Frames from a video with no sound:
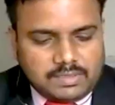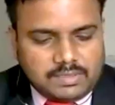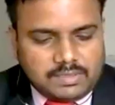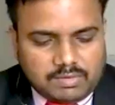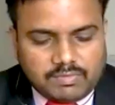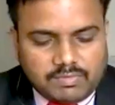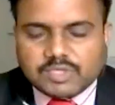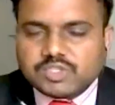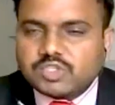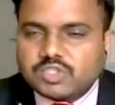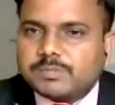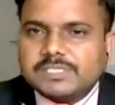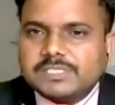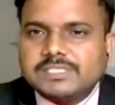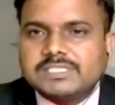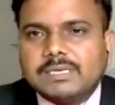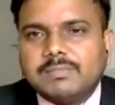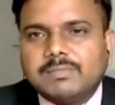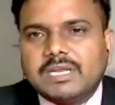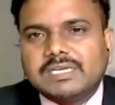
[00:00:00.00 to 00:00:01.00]
workshops
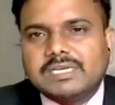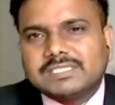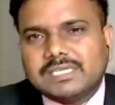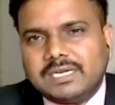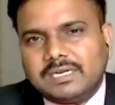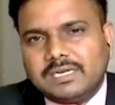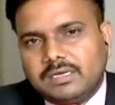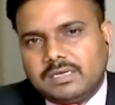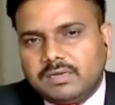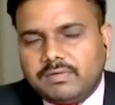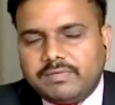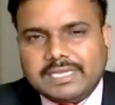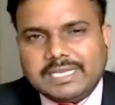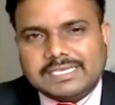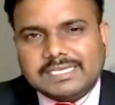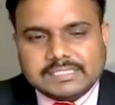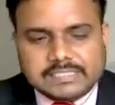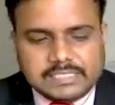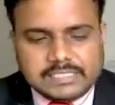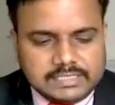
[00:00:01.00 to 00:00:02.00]
and seminars. And we
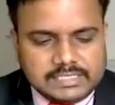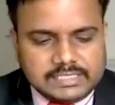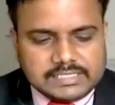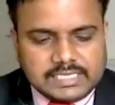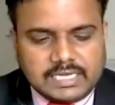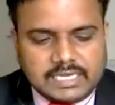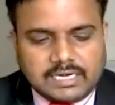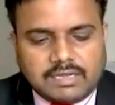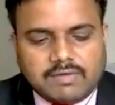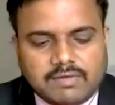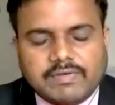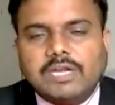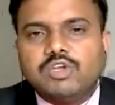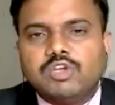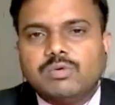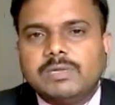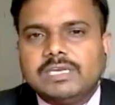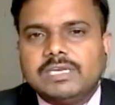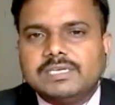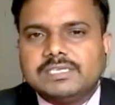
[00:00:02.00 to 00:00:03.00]
can say these are
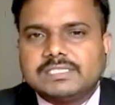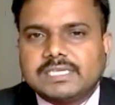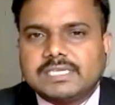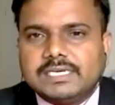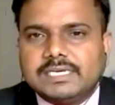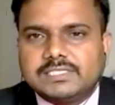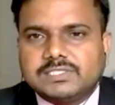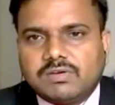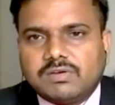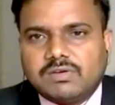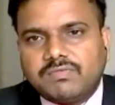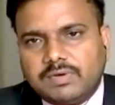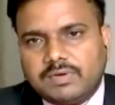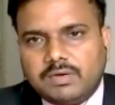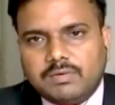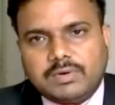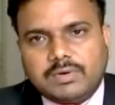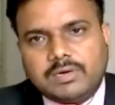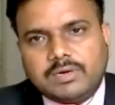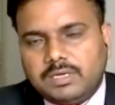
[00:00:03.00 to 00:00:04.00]
valuable insights of
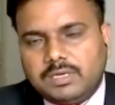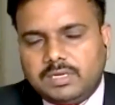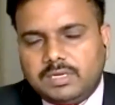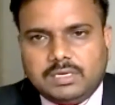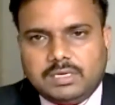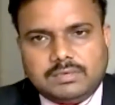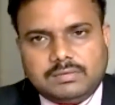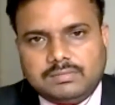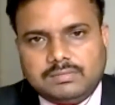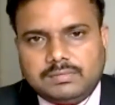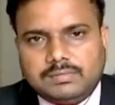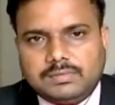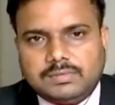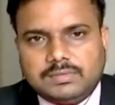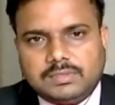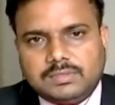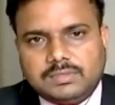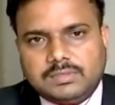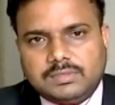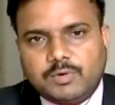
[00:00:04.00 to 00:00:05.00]
our
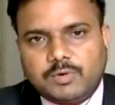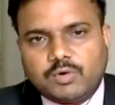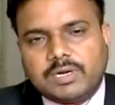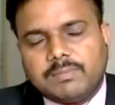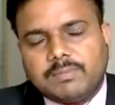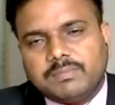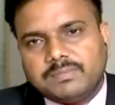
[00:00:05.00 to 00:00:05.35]
program.